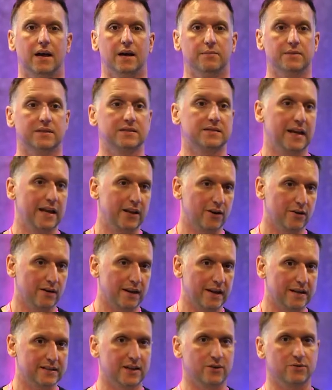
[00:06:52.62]
staying on
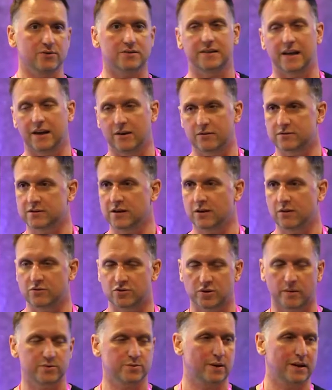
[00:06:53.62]
LinkedIn or staying on Total
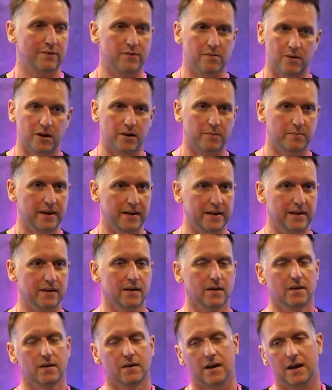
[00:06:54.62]
Jobs or whatever it might be.
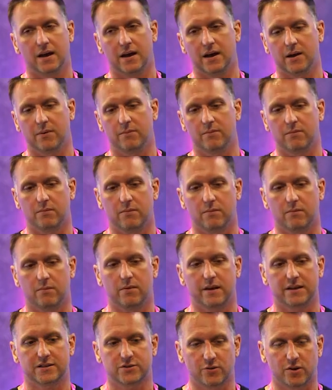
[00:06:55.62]

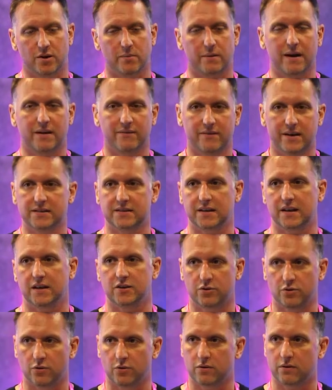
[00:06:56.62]
It's all about investing
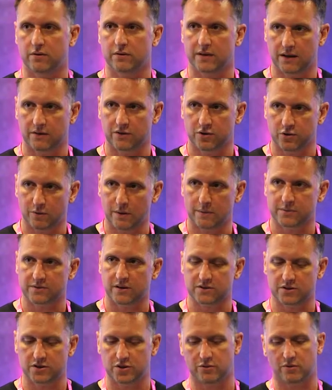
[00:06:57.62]
in your
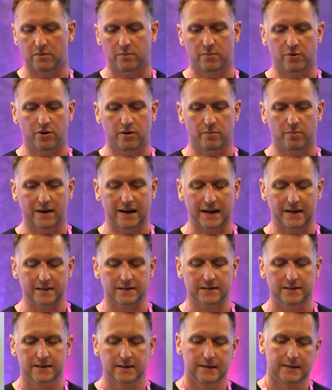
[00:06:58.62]
websites and your employer
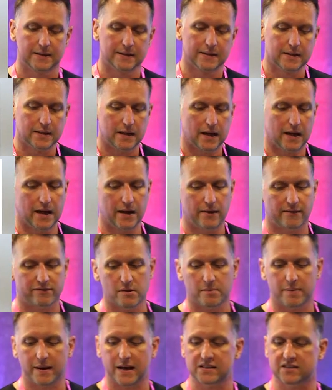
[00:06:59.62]
brands.
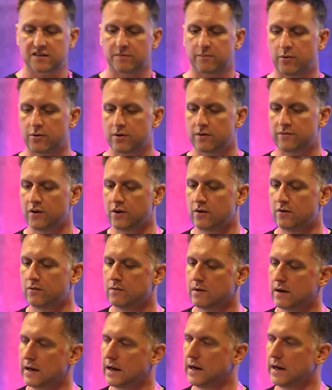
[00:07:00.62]
From a passive point of view,